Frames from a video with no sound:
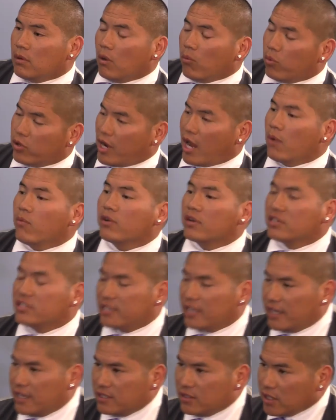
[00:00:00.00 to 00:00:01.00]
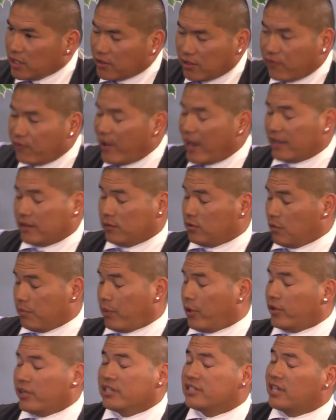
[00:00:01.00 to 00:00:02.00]
What I want to say is the fact that the
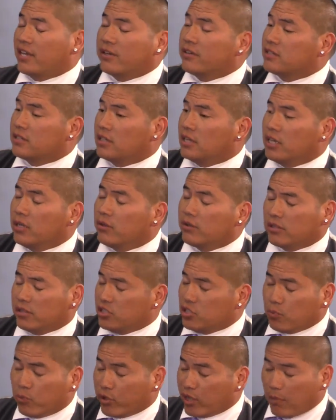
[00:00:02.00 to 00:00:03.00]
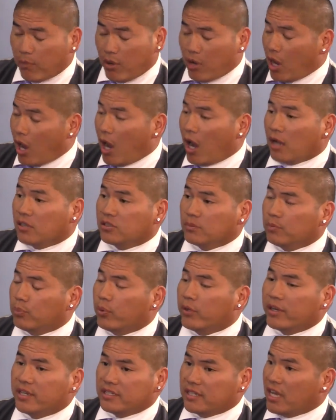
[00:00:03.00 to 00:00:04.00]
Bernie Sanders and Hillary Clinton, you bring up an awesome
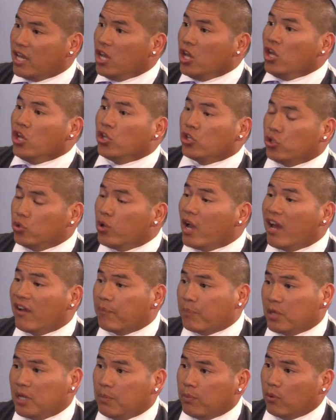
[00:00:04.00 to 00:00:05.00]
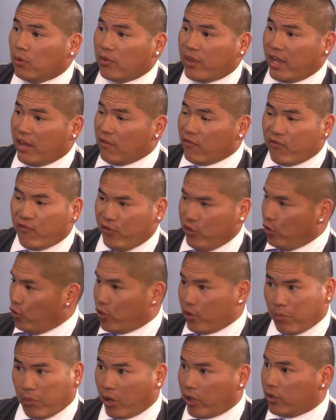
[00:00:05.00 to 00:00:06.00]
point, is that you have people that feel
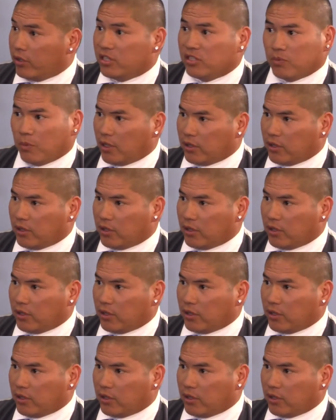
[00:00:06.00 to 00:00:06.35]
the burn, is